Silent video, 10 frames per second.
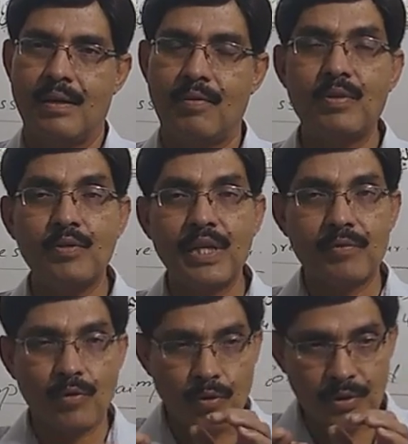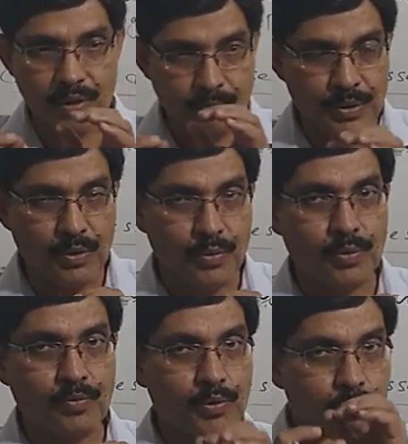When we have got the
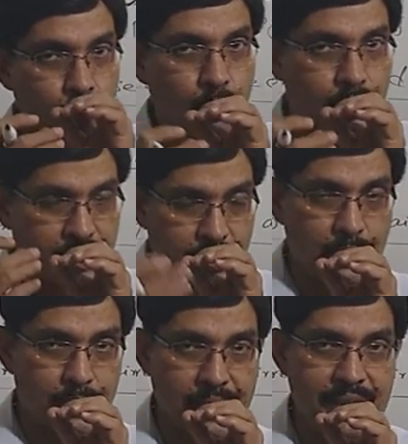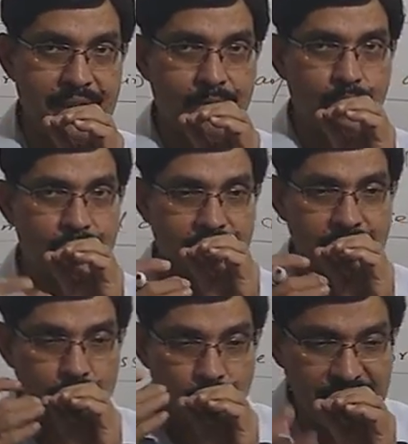balloon, we blows into it, we are
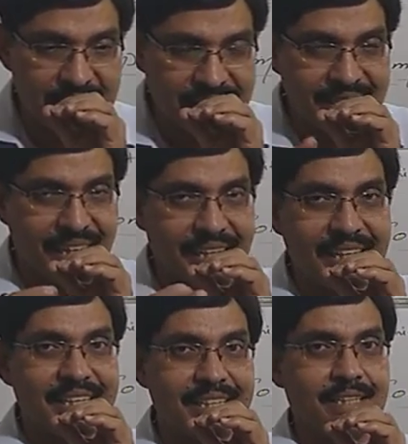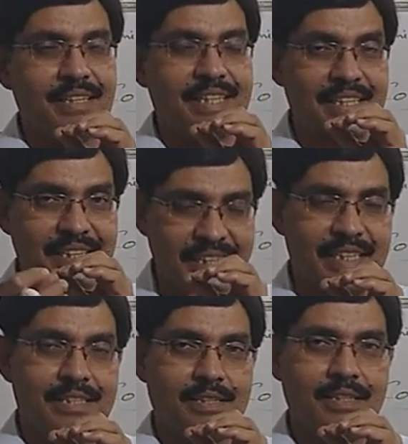squeezing the air in
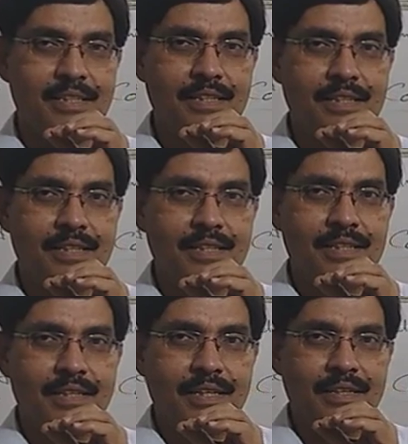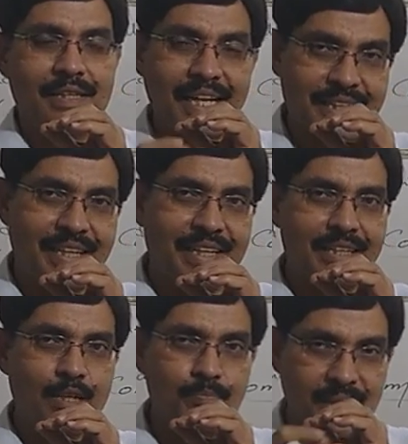it. That
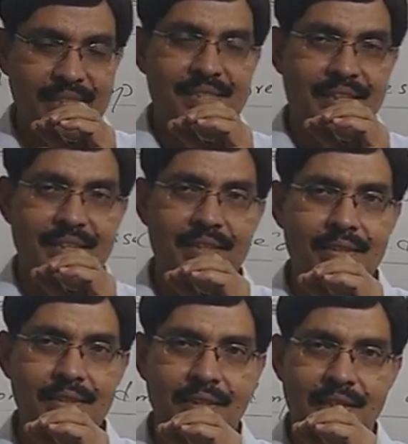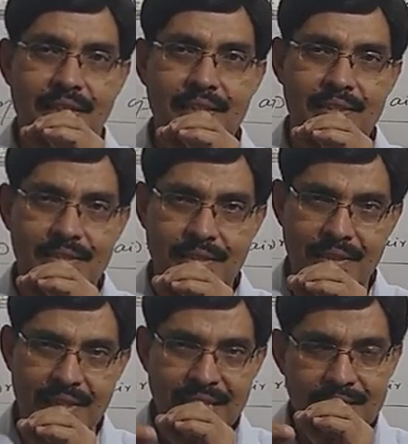air, compressed air, it
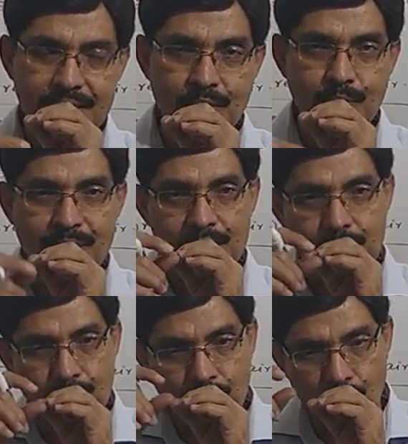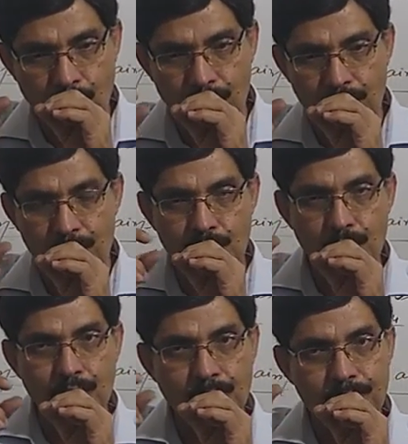gets into a small
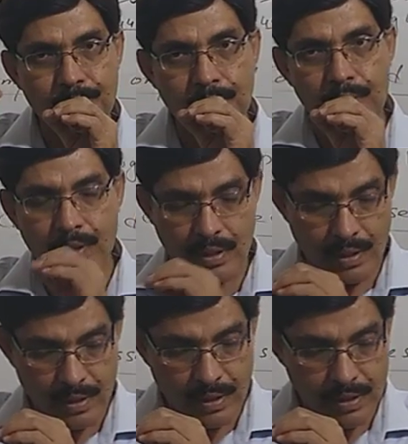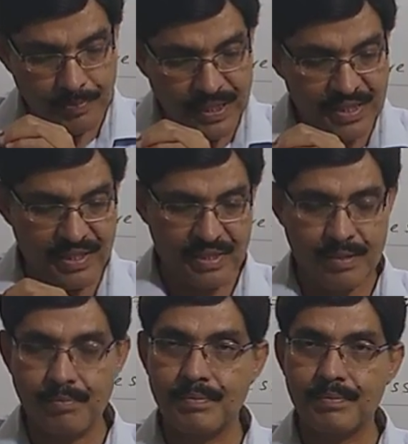sort of spaces